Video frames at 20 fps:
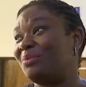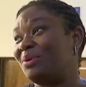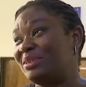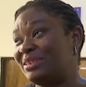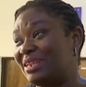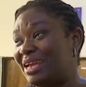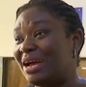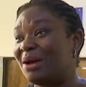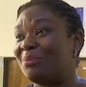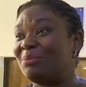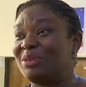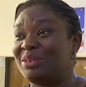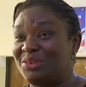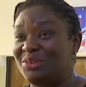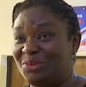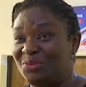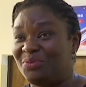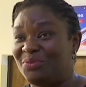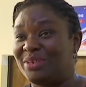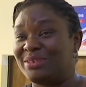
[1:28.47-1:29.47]
but now I'm in the
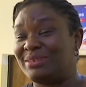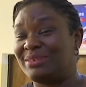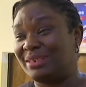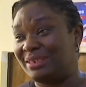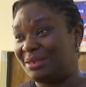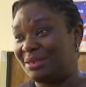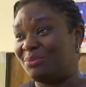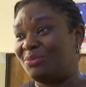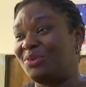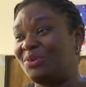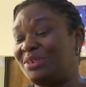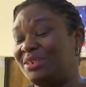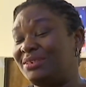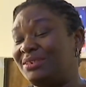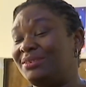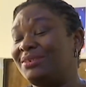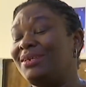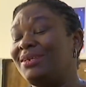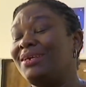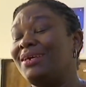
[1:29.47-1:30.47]
university and I'm
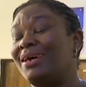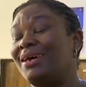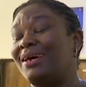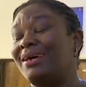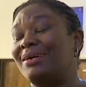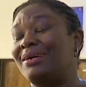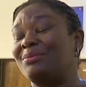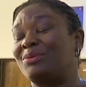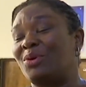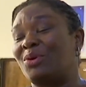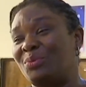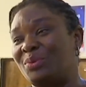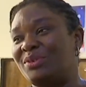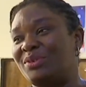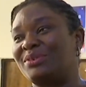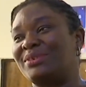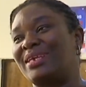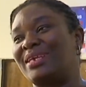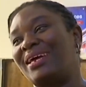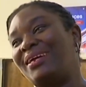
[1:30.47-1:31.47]
reading
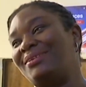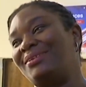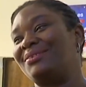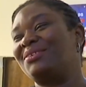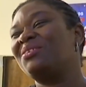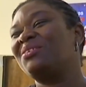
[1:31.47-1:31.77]
computer science.